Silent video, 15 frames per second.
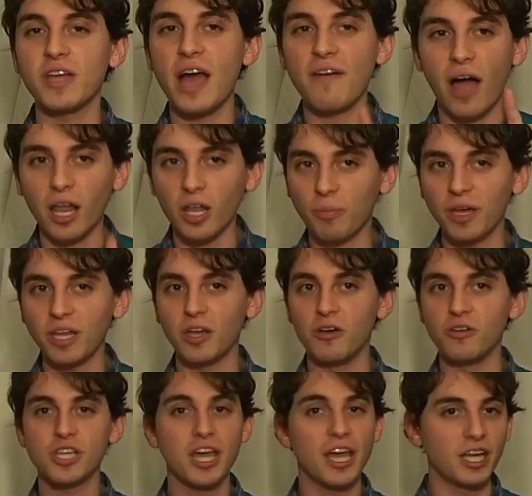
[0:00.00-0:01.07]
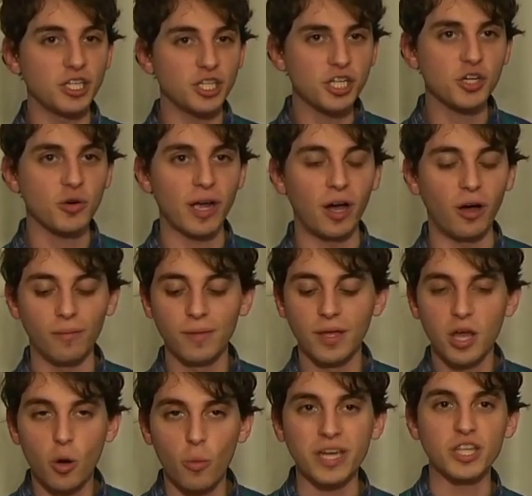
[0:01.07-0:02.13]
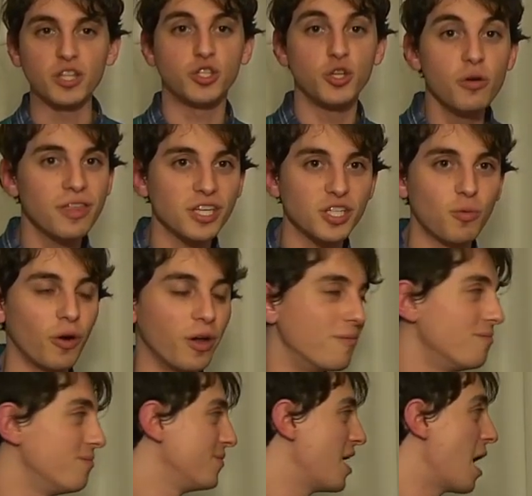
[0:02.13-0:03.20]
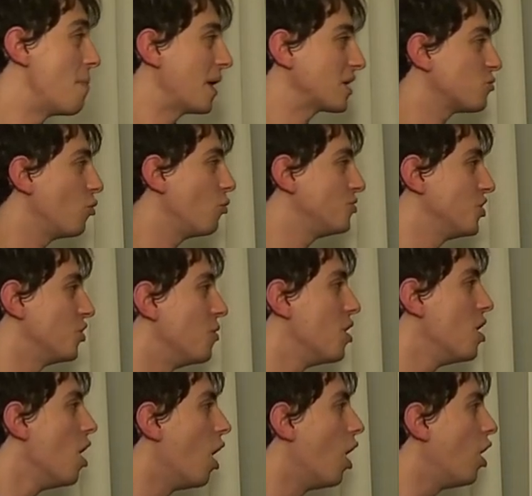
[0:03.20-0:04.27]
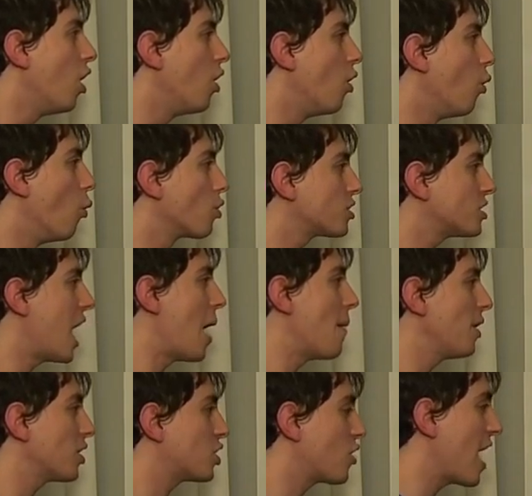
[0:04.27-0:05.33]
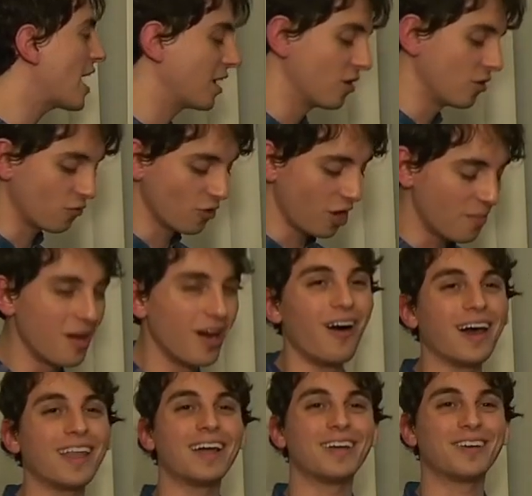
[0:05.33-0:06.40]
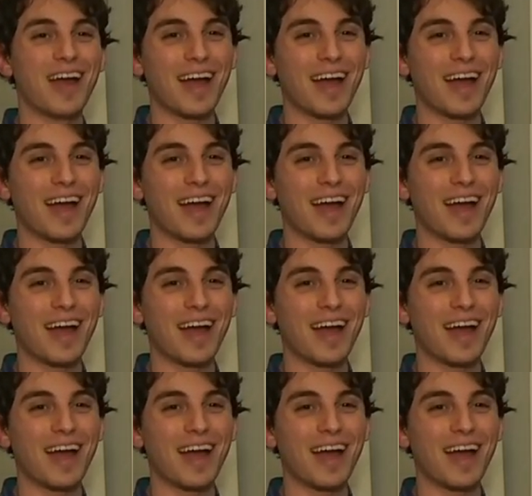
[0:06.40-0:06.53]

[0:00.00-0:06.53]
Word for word: we have jalapenos and ginger ale, we can do this one. And that's what we'll do. Oh, or Kamala Kraken. Rum. Oh, I like